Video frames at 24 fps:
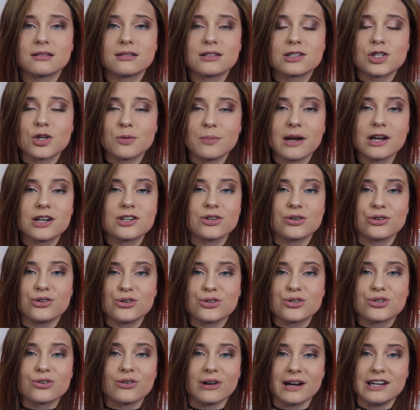So make sure
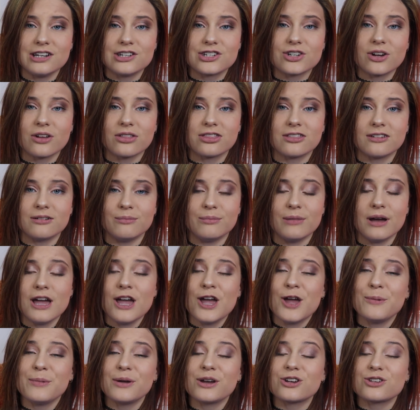you screenshot them,
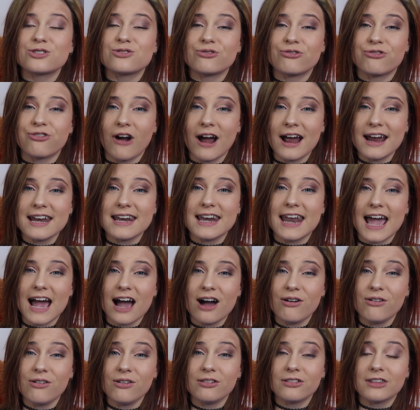because right
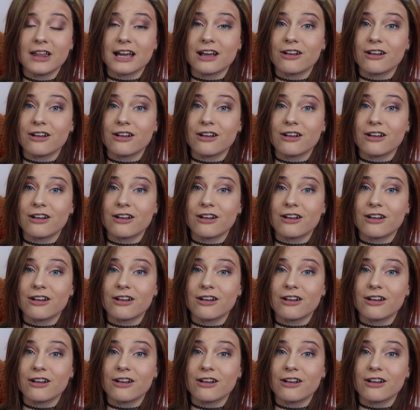now,